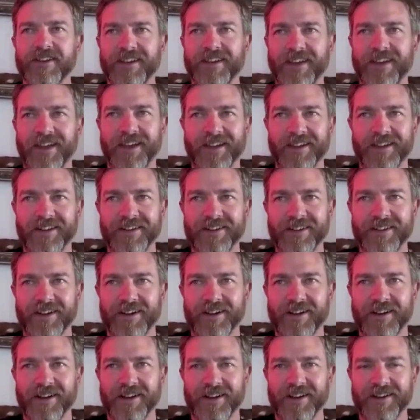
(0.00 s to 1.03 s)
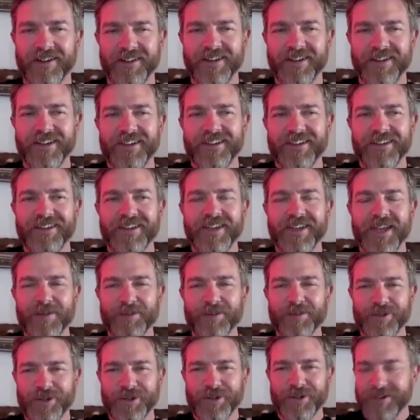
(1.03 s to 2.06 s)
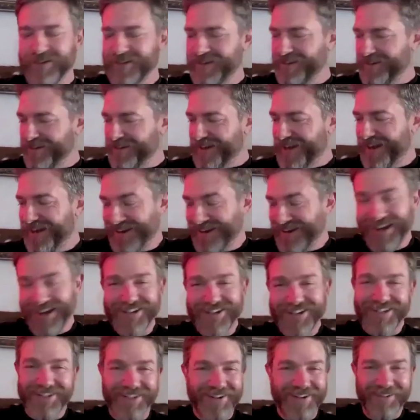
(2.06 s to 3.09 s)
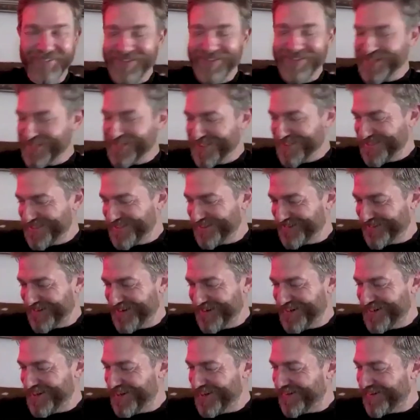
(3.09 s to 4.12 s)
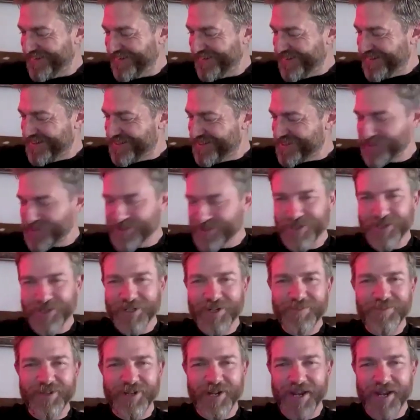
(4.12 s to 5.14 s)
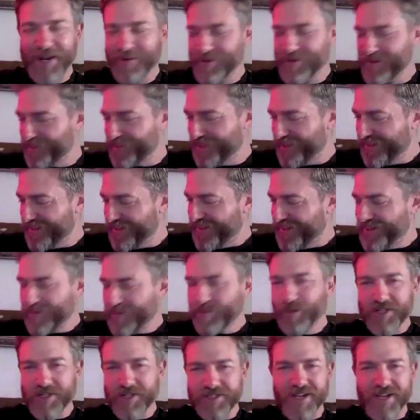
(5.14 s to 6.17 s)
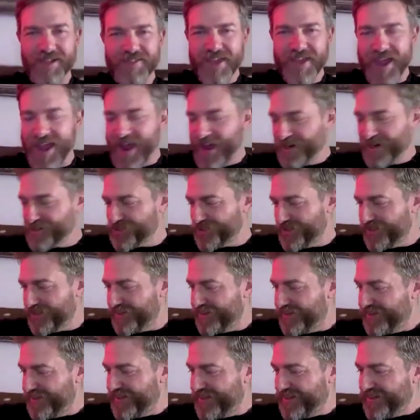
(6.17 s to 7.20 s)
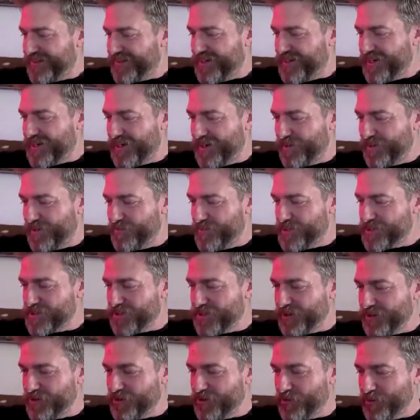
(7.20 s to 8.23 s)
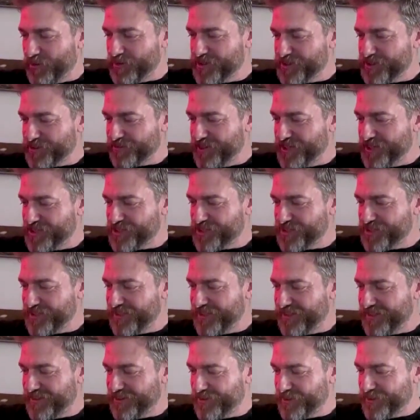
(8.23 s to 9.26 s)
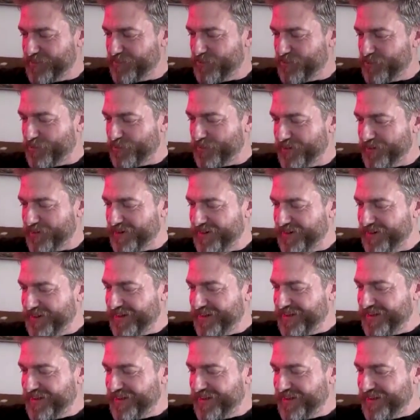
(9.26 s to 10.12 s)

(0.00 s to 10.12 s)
And Cable, I didn't know this until right now because I was looking up the name of it, but it's on the action. It's called Horse Rich and Dirt Poor.